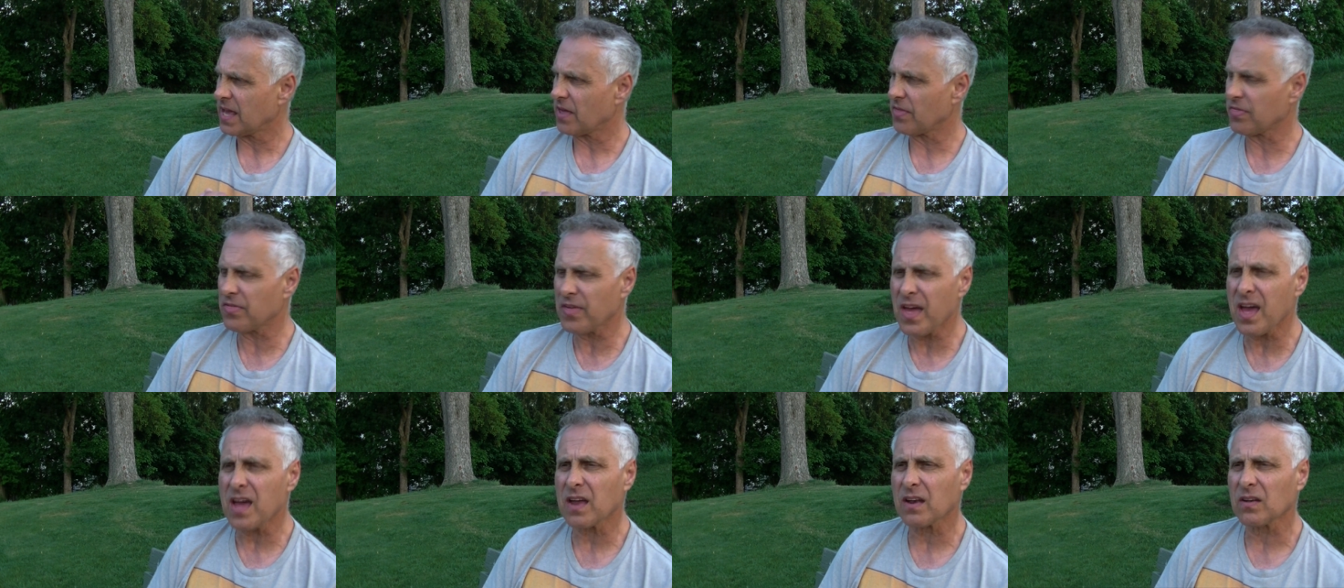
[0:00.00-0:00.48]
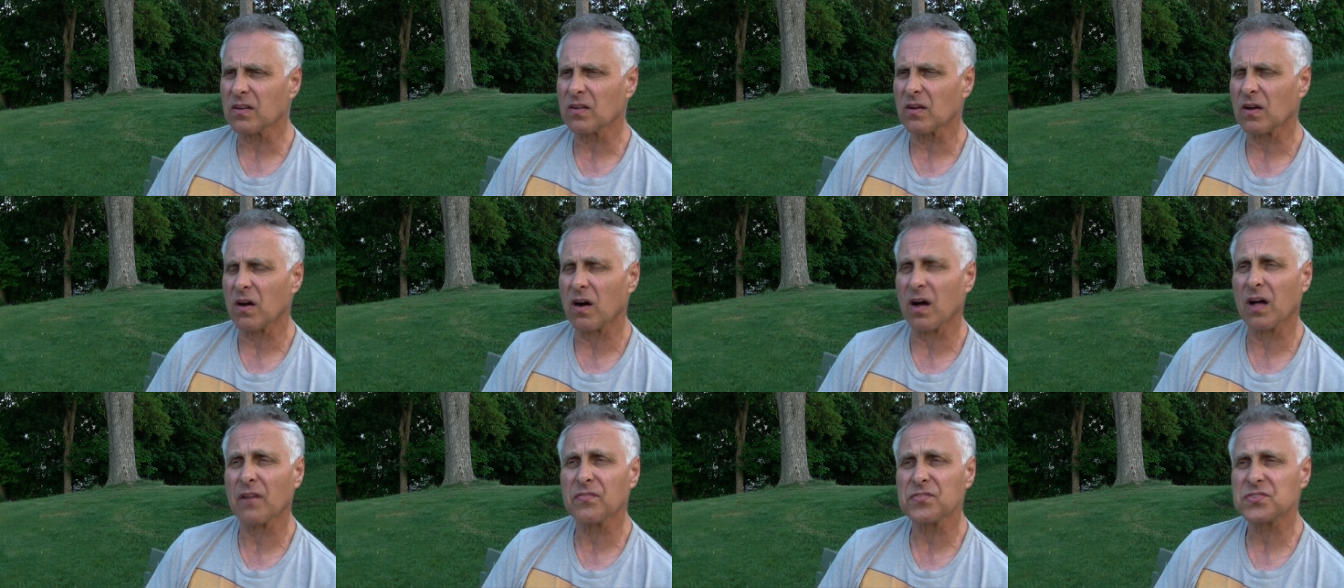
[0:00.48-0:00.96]
And then,
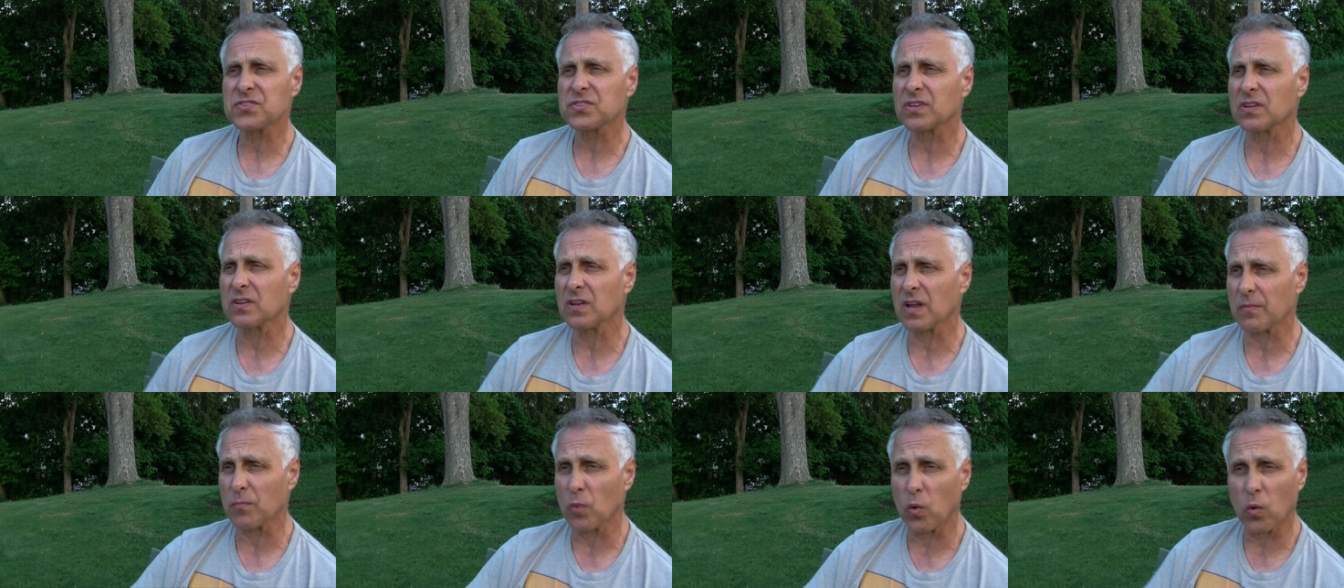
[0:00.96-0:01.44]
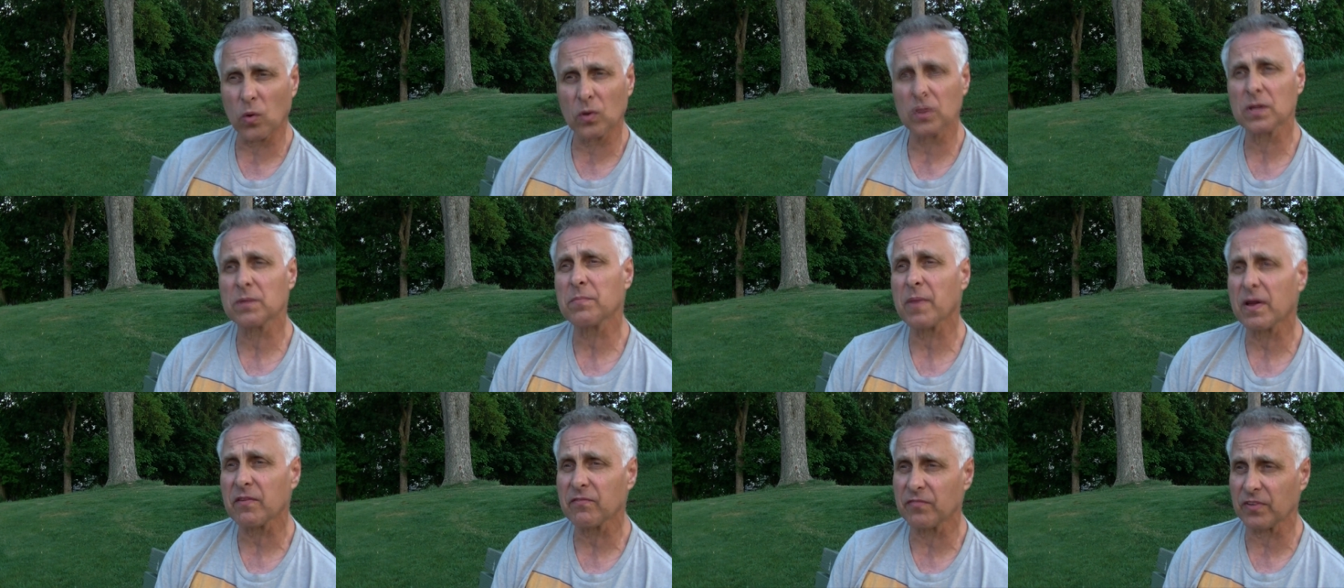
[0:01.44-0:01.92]
all of a sudden, I'm
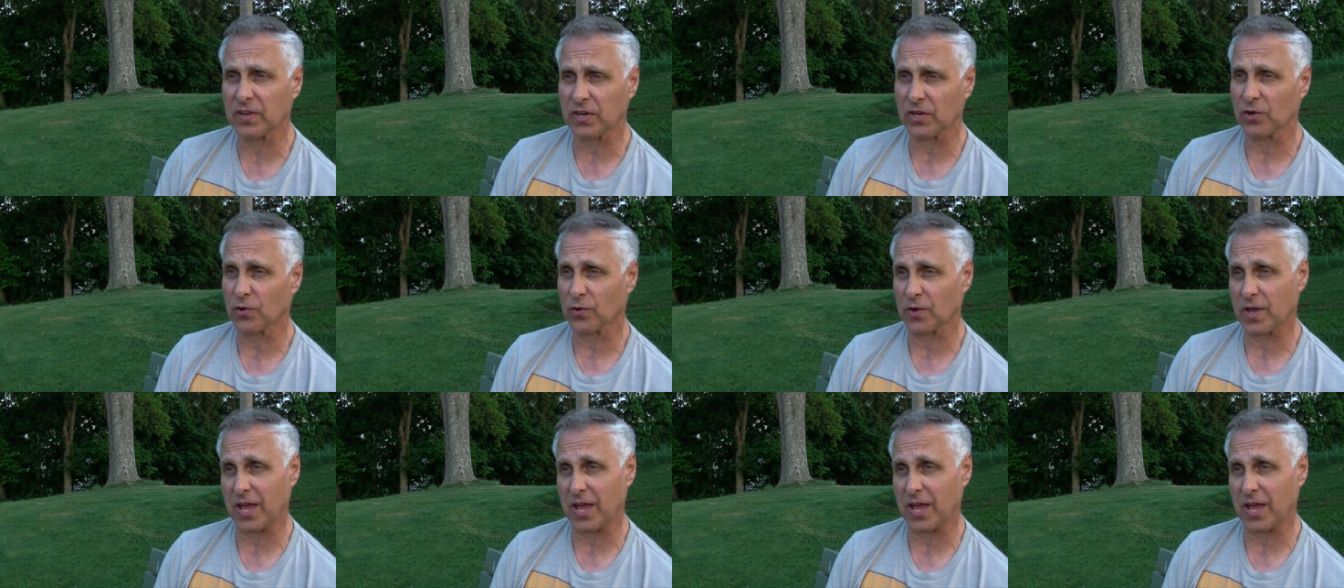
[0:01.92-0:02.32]
holding my video